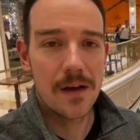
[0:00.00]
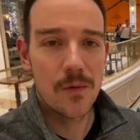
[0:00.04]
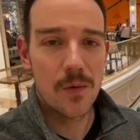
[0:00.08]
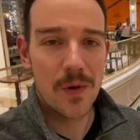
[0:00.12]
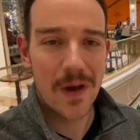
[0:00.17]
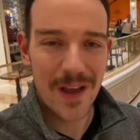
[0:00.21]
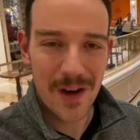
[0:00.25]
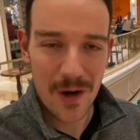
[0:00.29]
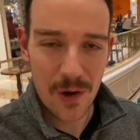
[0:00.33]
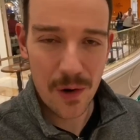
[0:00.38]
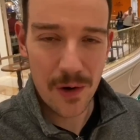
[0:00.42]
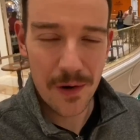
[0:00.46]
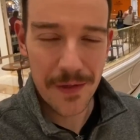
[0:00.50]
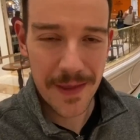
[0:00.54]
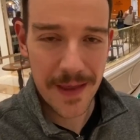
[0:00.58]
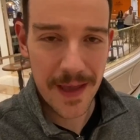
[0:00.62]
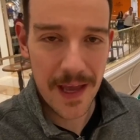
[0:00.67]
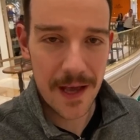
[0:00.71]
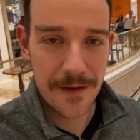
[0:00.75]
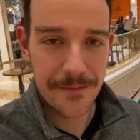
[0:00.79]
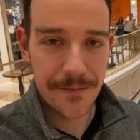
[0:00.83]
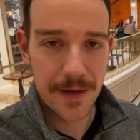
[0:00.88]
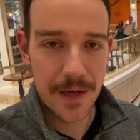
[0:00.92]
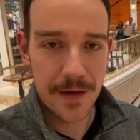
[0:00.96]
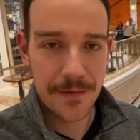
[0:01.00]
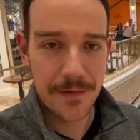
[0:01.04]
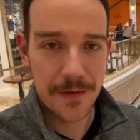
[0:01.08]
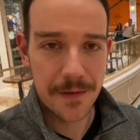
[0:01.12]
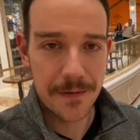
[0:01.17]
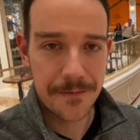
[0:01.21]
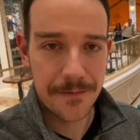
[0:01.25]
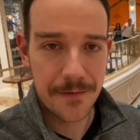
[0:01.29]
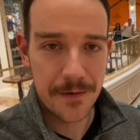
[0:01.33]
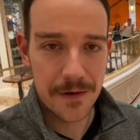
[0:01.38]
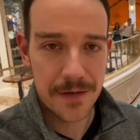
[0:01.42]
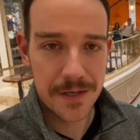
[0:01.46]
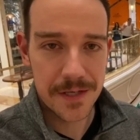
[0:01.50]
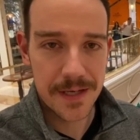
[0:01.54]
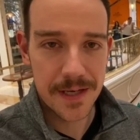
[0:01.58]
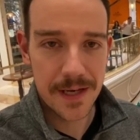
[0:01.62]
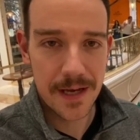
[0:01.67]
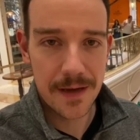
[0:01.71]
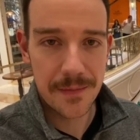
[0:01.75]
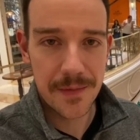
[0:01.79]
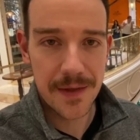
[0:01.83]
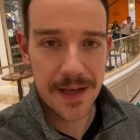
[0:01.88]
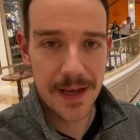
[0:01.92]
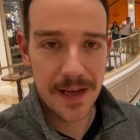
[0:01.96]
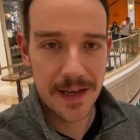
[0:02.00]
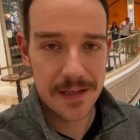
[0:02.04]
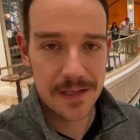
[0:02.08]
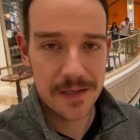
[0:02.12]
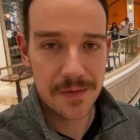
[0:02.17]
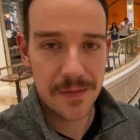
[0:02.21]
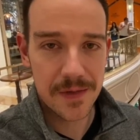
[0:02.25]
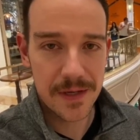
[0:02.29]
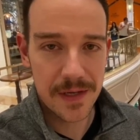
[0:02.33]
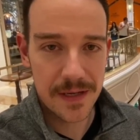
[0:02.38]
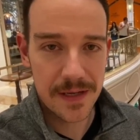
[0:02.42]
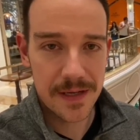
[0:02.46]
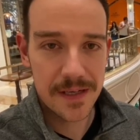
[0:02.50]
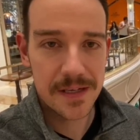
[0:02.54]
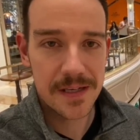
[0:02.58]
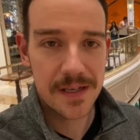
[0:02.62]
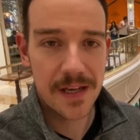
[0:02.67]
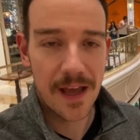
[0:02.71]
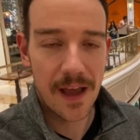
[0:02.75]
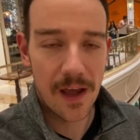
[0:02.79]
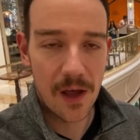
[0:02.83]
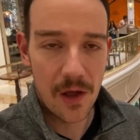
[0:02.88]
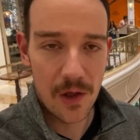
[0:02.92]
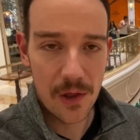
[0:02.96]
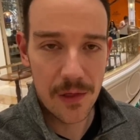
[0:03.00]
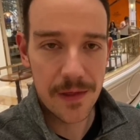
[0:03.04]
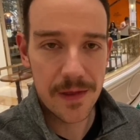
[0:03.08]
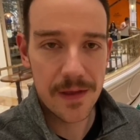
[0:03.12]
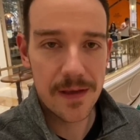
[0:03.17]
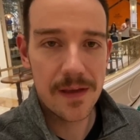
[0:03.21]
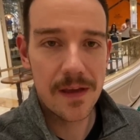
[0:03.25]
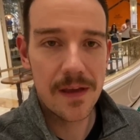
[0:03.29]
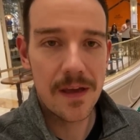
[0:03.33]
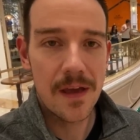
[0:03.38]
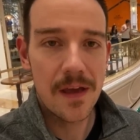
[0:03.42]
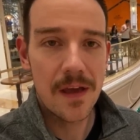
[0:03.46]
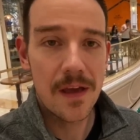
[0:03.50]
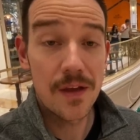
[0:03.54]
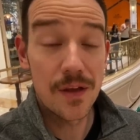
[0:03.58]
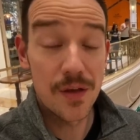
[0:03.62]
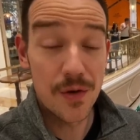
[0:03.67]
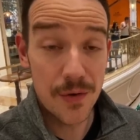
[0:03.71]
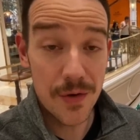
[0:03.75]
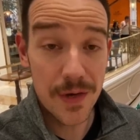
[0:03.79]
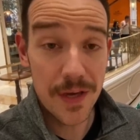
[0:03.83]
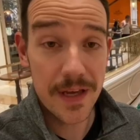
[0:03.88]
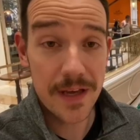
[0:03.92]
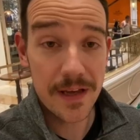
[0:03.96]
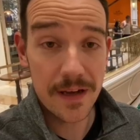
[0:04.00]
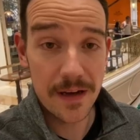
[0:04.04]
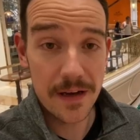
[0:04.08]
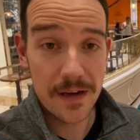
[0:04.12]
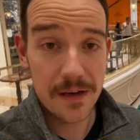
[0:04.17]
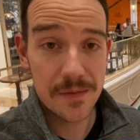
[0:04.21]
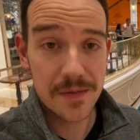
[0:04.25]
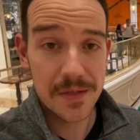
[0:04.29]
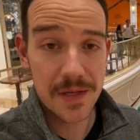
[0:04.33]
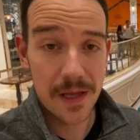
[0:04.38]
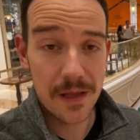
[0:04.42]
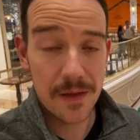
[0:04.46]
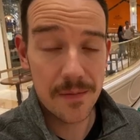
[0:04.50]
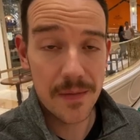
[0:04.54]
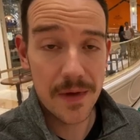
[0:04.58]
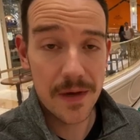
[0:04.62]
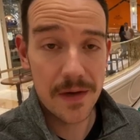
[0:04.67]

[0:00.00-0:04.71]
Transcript: We're at Earth Cafe for the first time. They got some nice, healthy, unique items on the